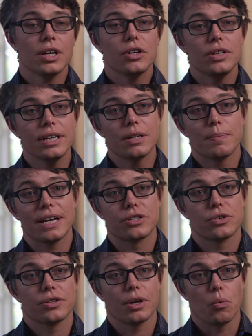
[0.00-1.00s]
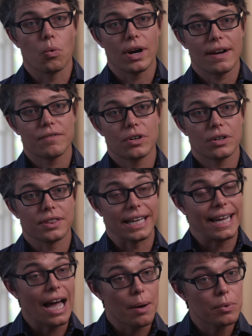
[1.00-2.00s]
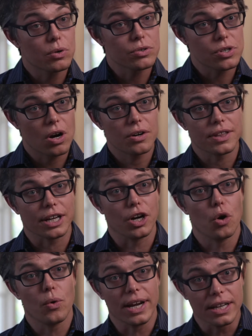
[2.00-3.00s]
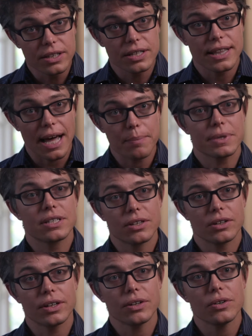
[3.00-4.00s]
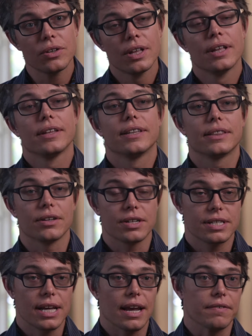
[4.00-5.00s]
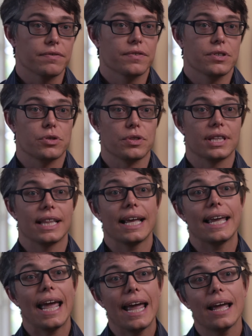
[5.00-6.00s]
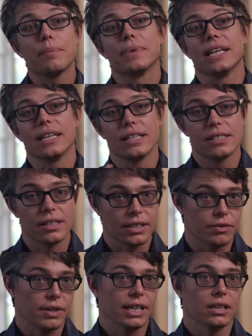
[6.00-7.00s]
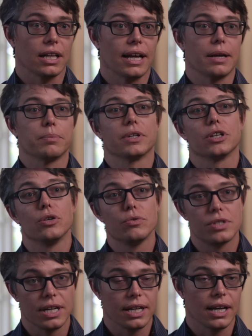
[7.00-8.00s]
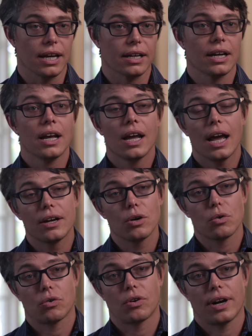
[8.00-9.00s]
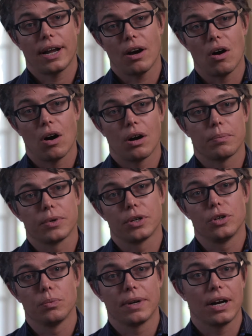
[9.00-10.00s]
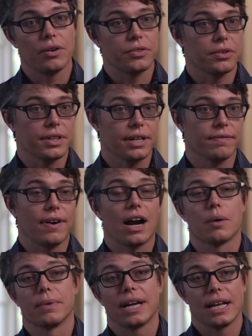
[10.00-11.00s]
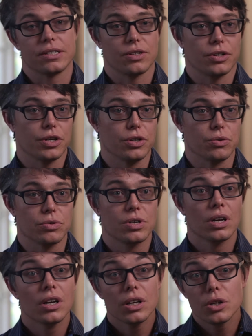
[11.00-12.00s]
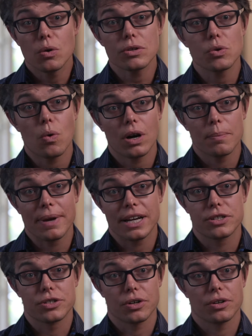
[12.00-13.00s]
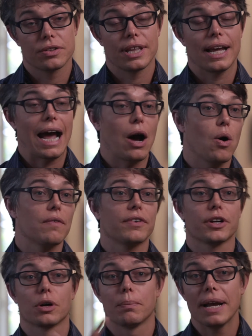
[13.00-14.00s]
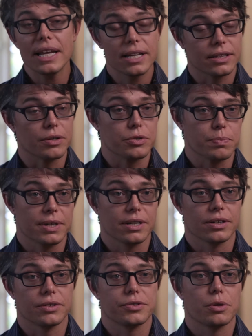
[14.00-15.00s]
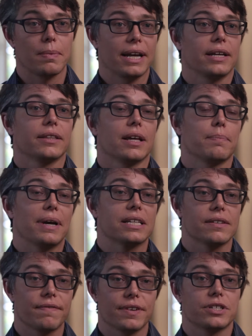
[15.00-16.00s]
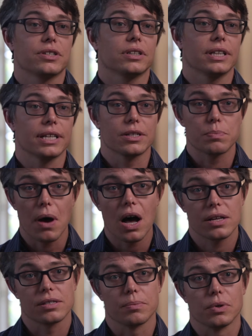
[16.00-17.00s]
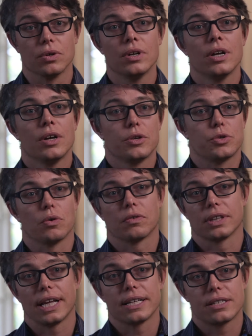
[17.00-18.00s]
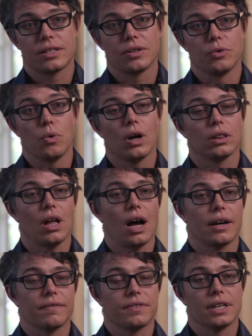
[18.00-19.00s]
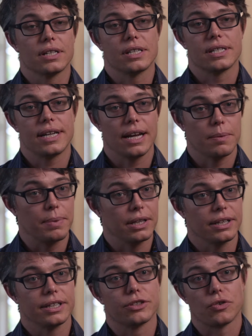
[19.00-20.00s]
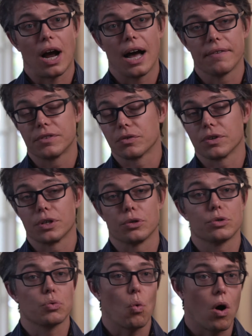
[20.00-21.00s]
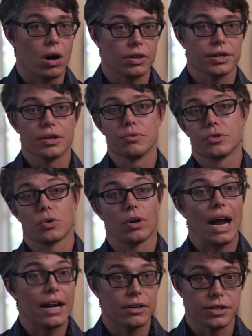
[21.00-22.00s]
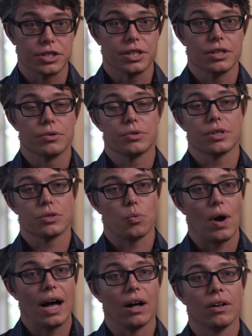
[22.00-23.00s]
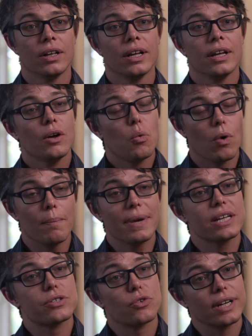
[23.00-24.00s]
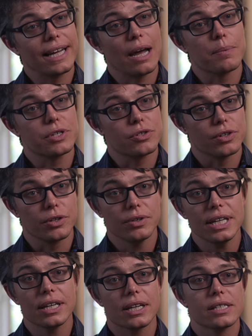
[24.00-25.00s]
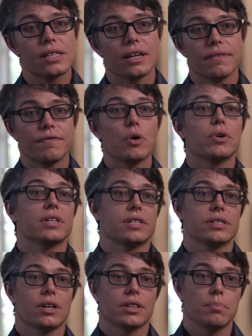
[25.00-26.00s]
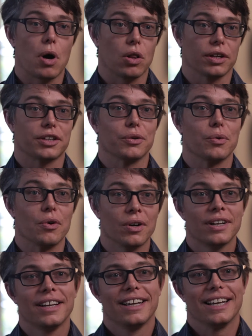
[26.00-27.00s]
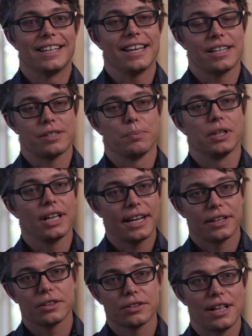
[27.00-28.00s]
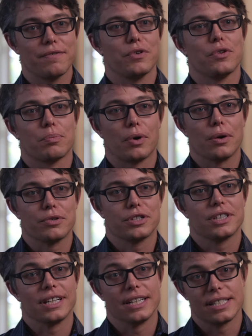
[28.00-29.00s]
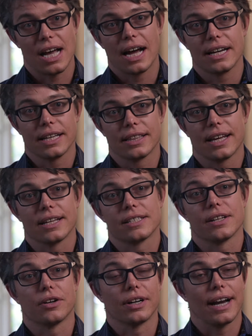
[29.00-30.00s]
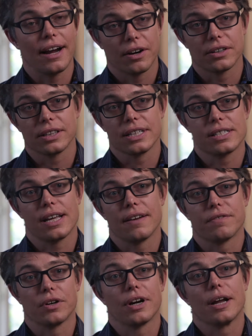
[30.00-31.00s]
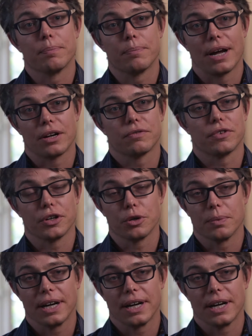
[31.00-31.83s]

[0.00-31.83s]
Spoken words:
you need to make sure that whatever the chemicals are that go into that material, that they're safe so that they can be easily reclaimed, used again, and don't create harm to human health or the environment as they're used. You also want to make sure that however you're making those materials, you're making them as efficiently as possible. So it relates to a lot of the sustainability drive to reduce water use or energy use as well. What makes green chemistry unique is that it focuses on the molecule. It takes a molecular level approach to designing things that are inherently safer and better for human